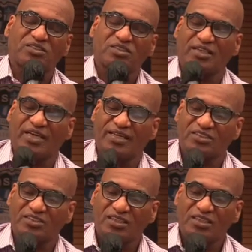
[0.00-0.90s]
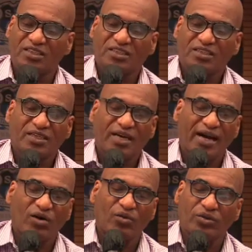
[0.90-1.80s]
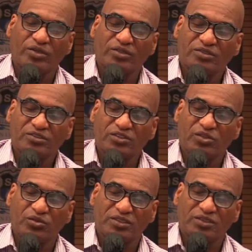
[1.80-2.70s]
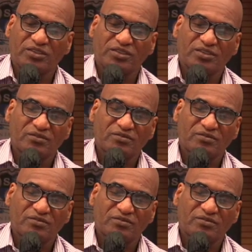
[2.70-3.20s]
to catch our notice.